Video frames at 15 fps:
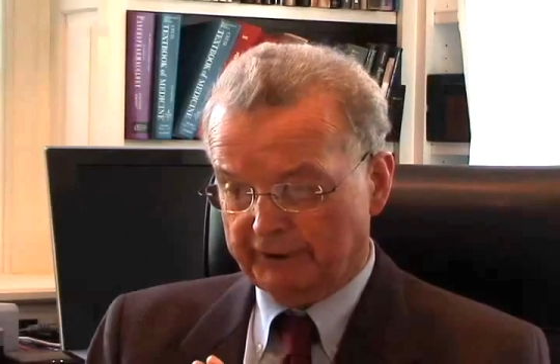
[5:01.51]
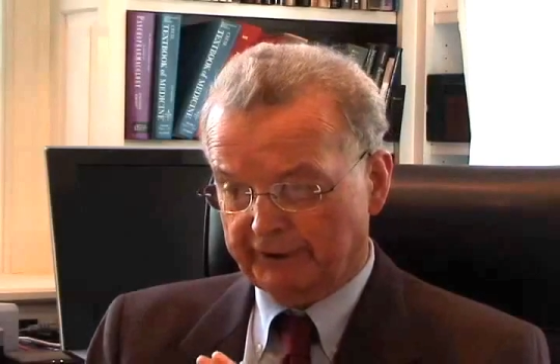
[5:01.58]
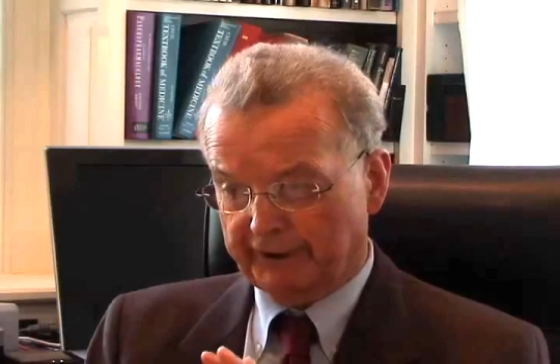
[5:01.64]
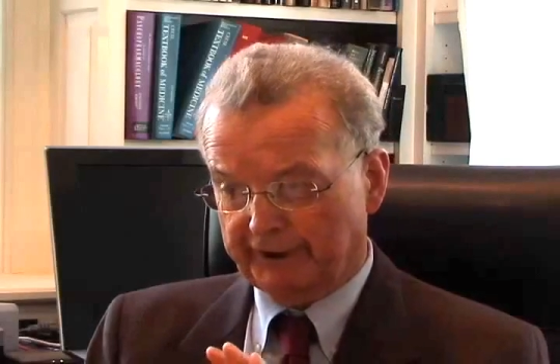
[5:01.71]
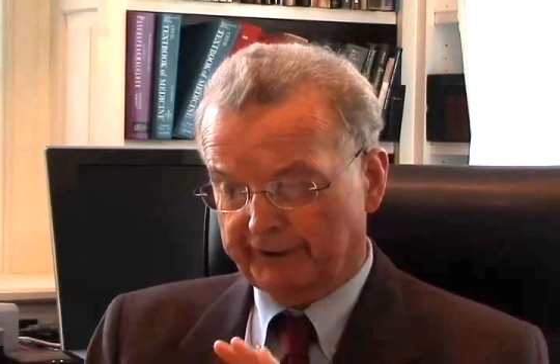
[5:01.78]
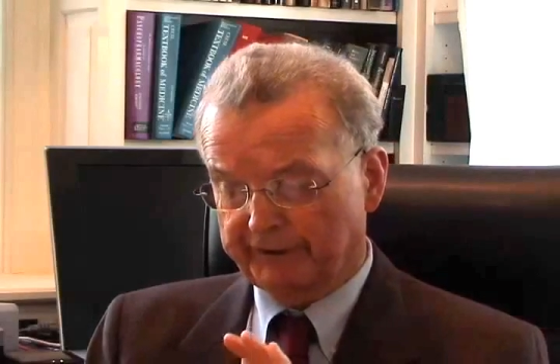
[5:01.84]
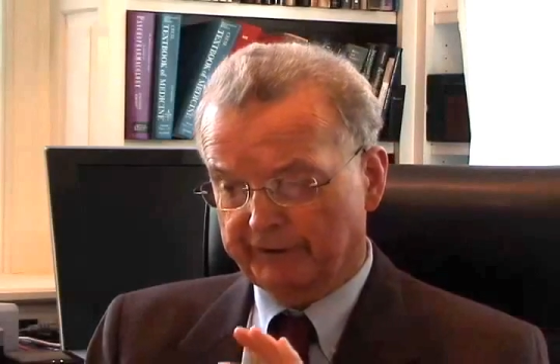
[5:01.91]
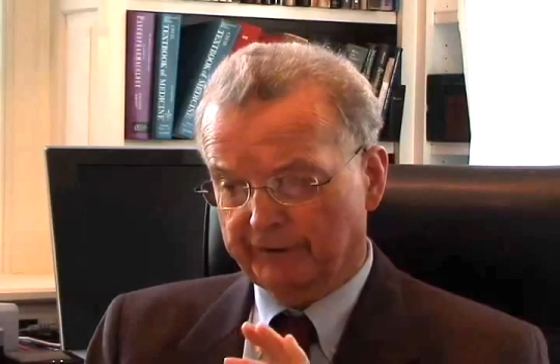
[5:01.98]

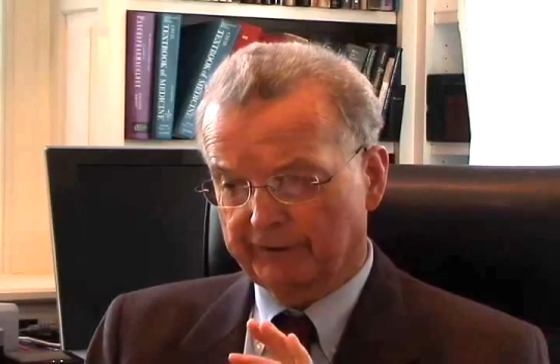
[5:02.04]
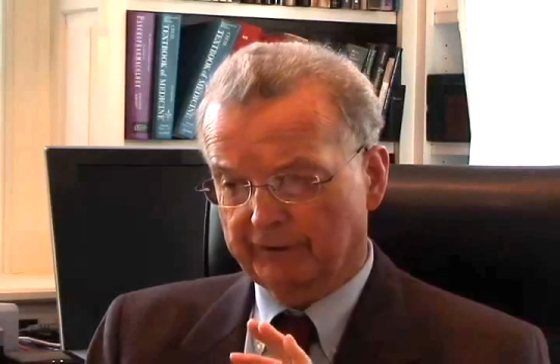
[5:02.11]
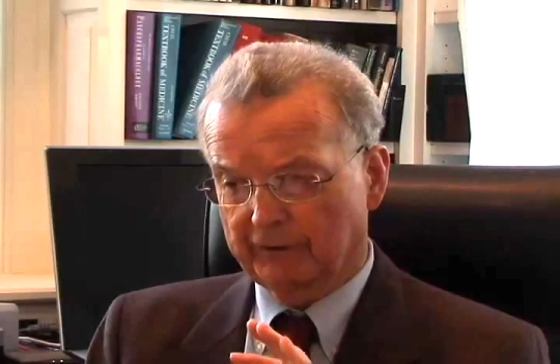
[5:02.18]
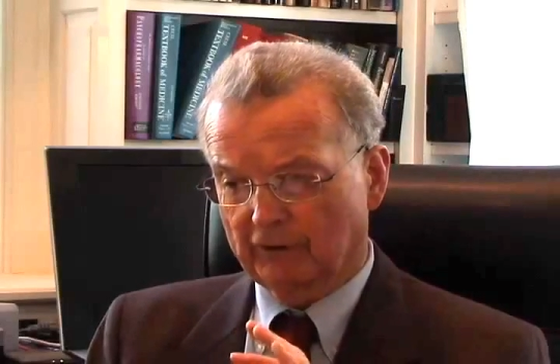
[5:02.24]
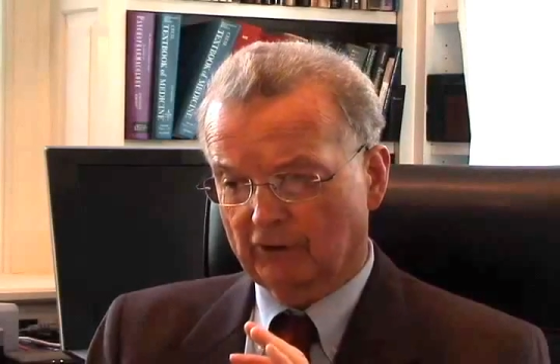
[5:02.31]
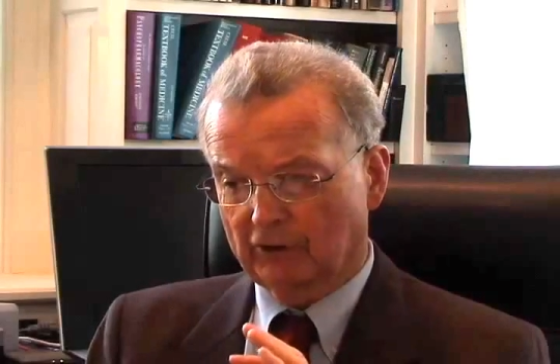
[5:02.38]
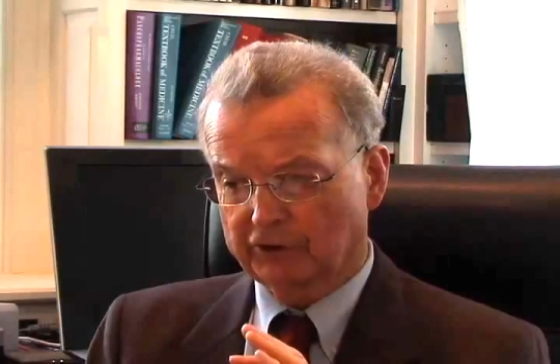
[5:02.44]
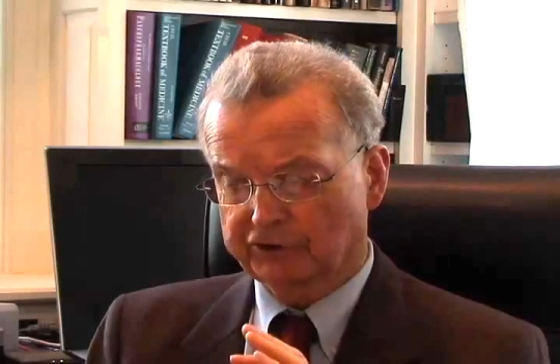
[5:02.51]
And
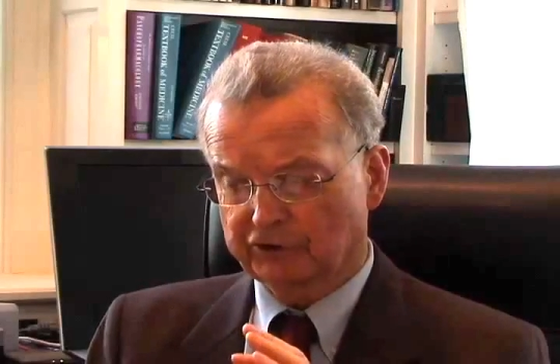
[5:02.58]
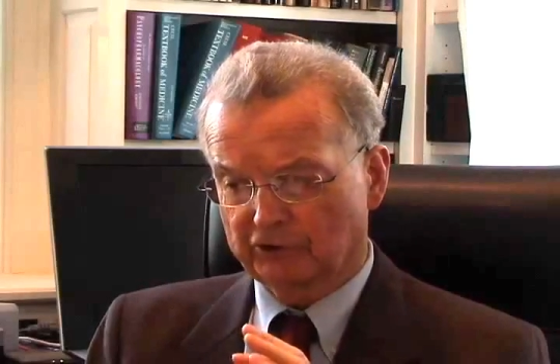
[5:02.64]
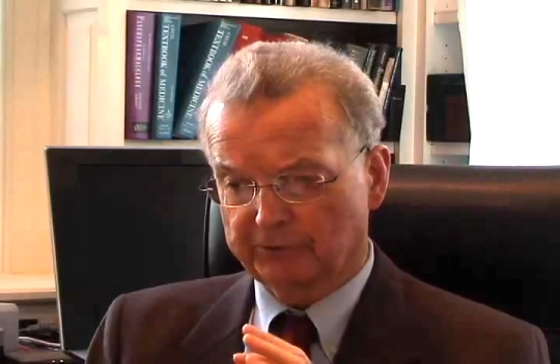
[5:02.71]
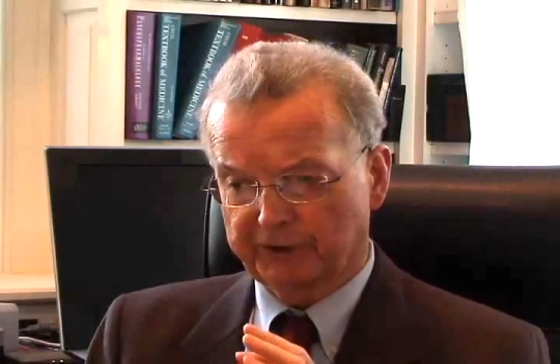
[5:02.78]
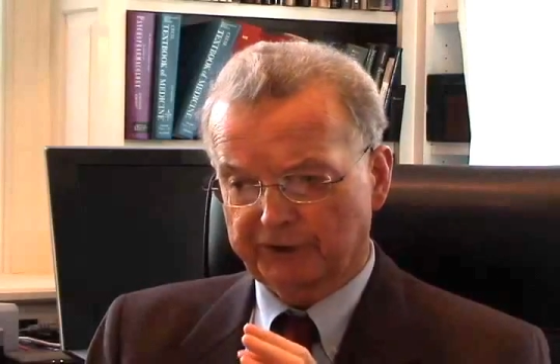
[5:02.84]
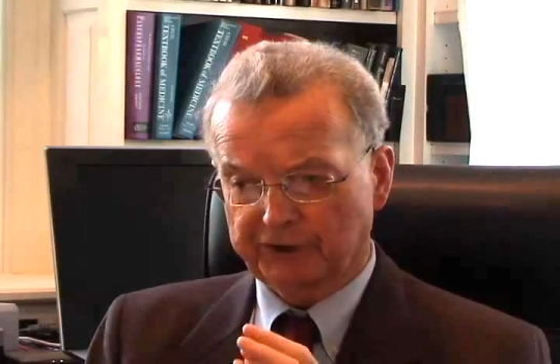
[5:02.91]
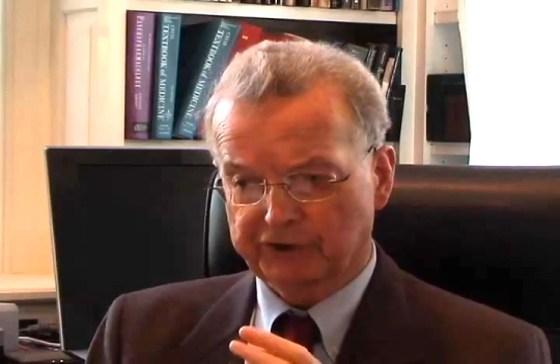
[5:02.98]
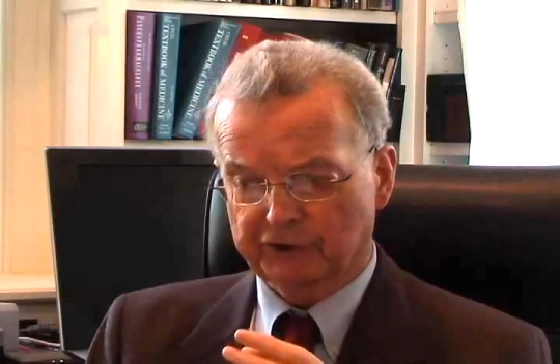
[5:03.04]
also
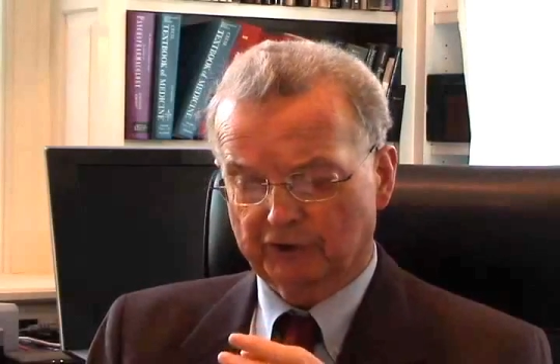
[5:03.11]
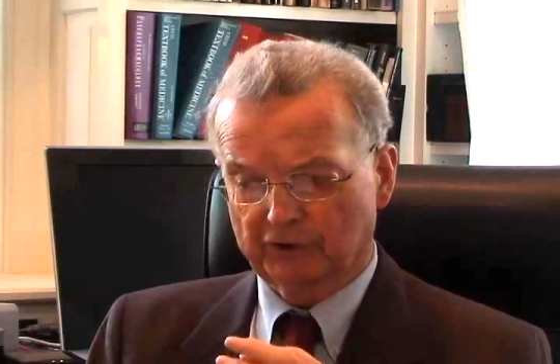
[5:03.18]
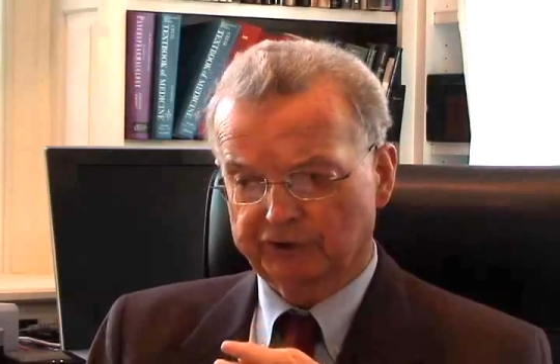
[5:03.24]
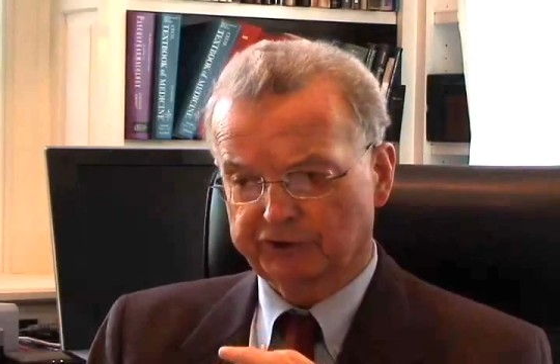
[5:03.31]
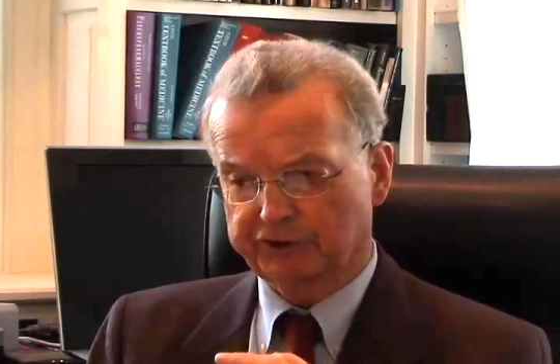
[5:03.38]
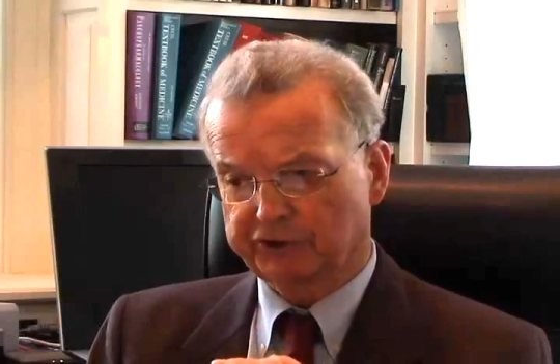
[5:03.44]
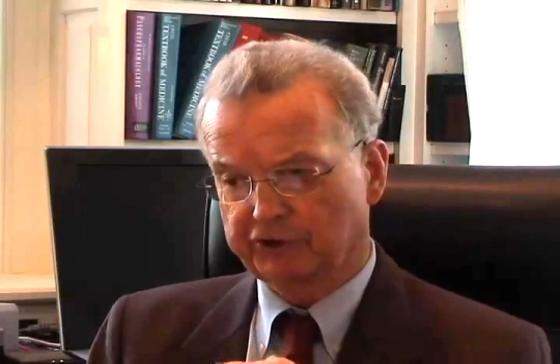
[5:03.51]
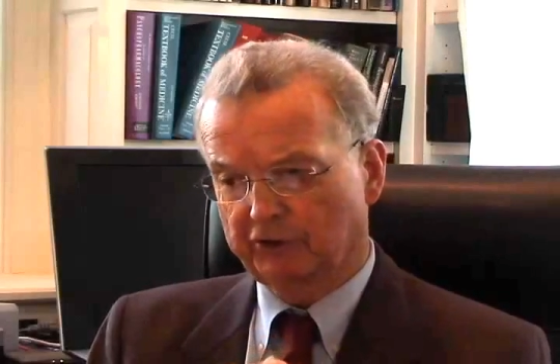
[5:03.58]
many
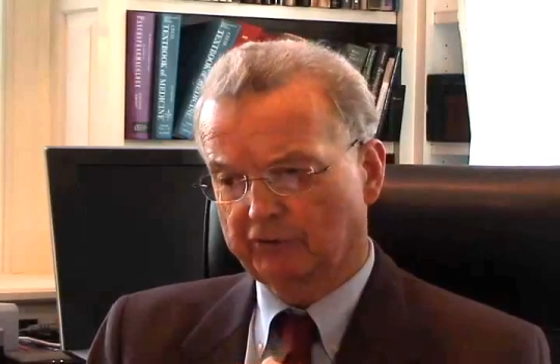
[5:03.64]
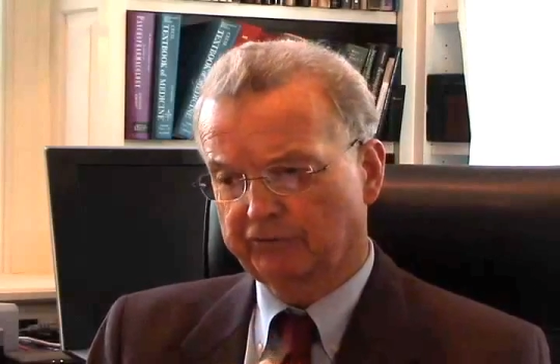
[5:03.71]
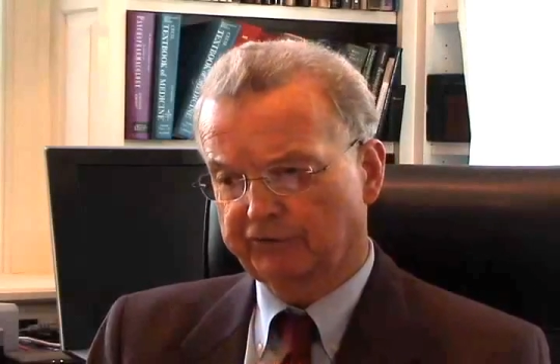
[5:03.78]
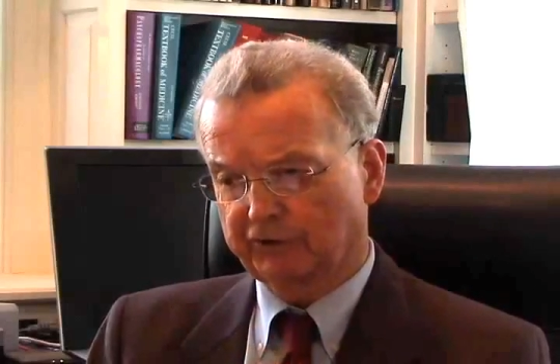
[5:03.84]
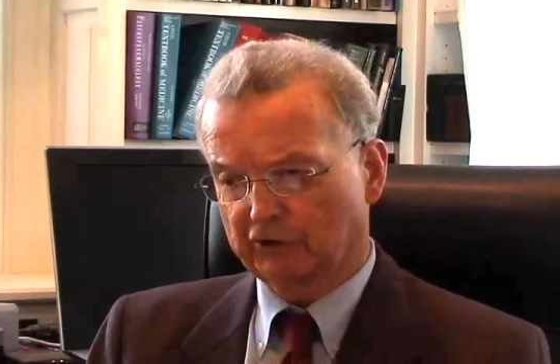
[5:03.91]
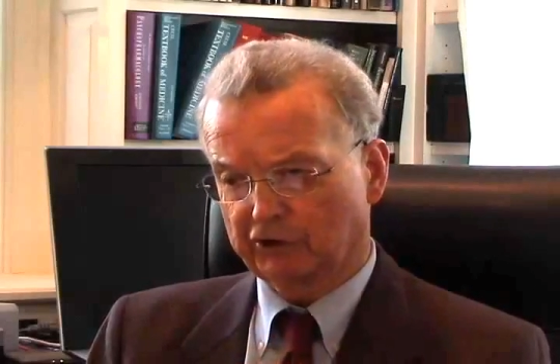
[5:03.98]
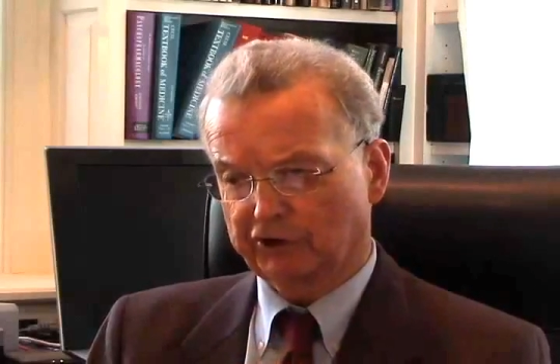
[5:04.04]
soldiers don't feel